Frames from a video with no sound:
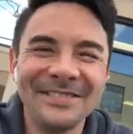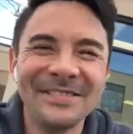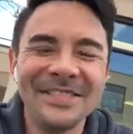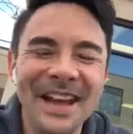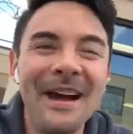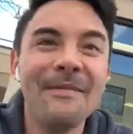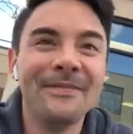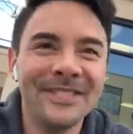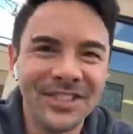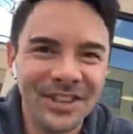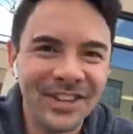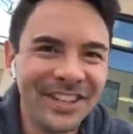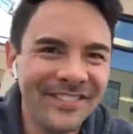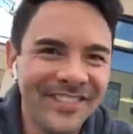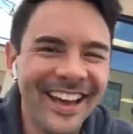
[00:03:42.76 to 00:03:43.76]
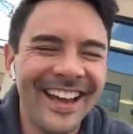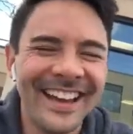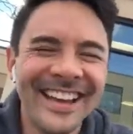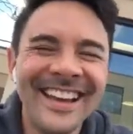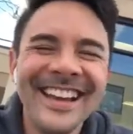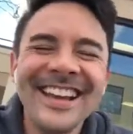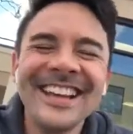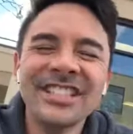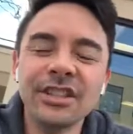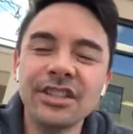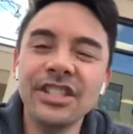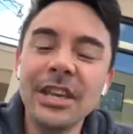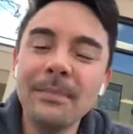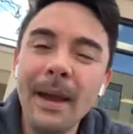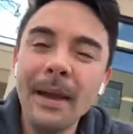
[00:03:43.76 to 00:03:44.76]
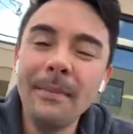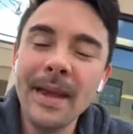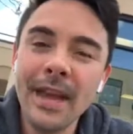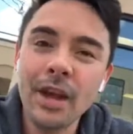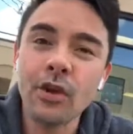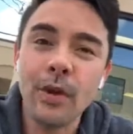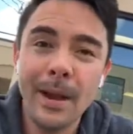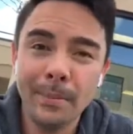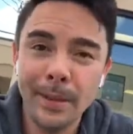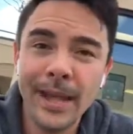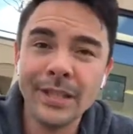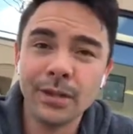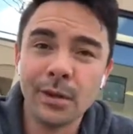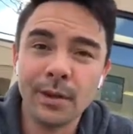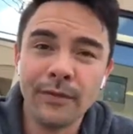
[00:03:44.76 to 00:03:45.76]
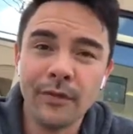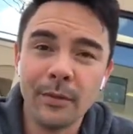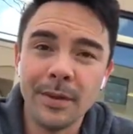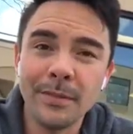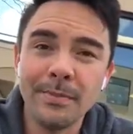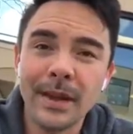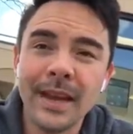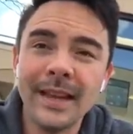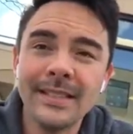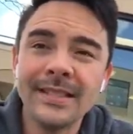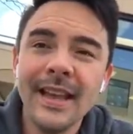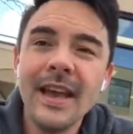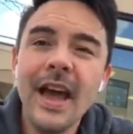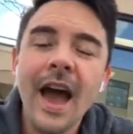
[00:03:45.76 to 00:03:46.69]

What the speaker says: I'm certain of that. So she might make a great placeholder for me because